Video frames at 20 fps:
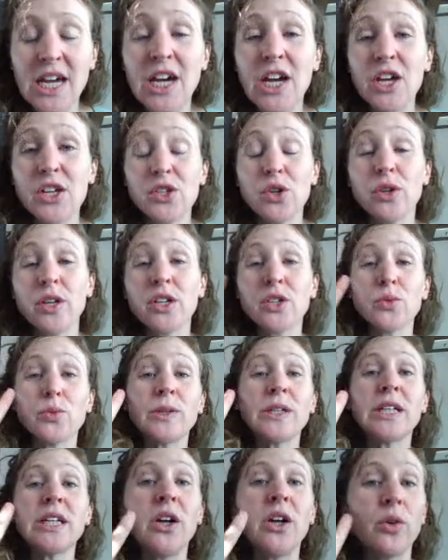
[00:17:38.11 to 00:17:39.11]
So there's
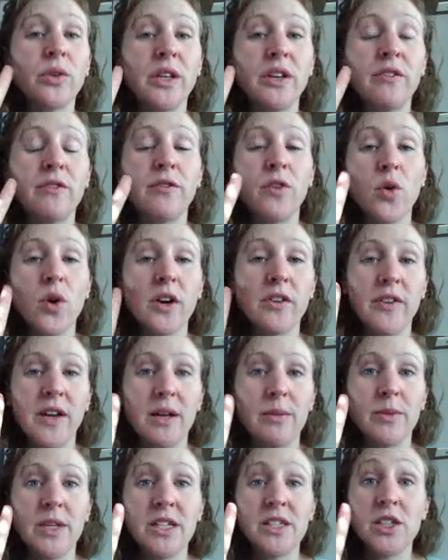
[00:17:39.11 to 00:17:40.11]
really only 4
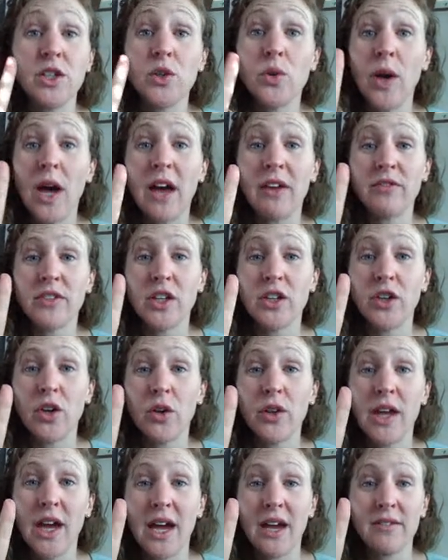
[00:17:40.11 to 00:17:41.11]
families you have to know
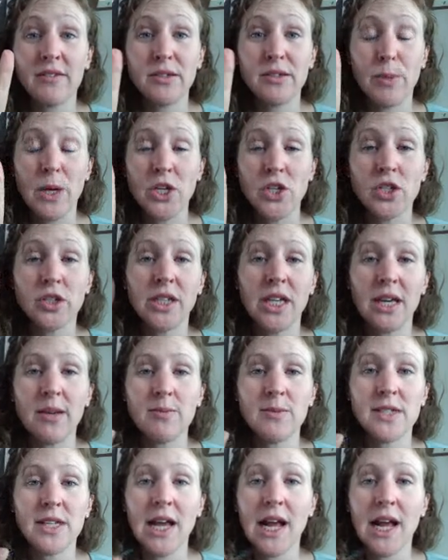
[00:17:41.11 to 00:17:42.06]
that have special names: